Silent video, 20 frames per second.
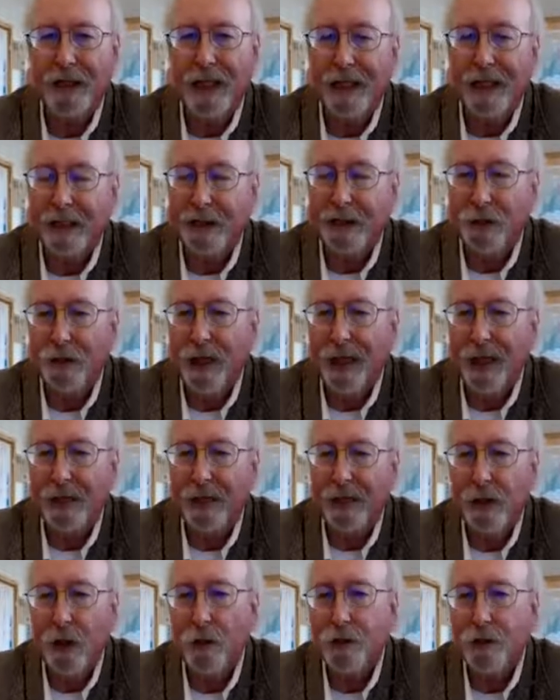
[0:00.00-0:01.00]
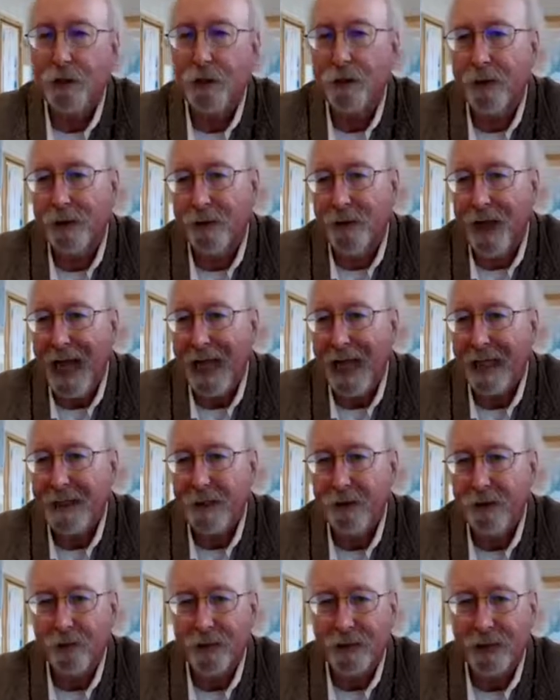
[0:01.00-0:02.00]
And as you get closer than that to
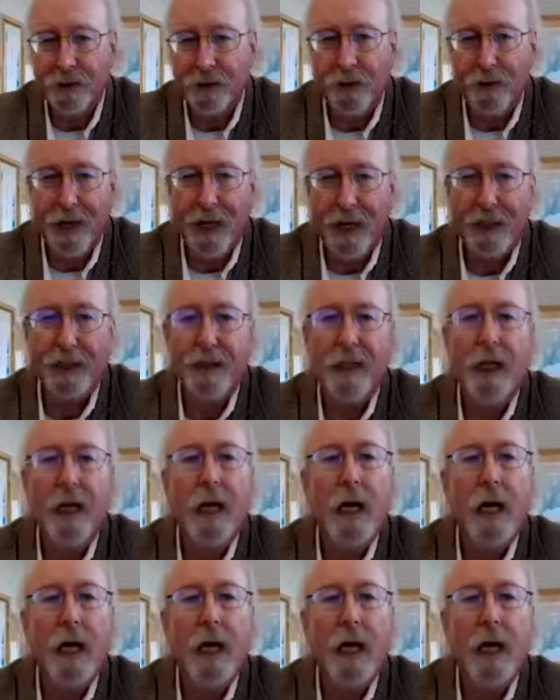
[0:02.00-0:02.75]
the ridge crest,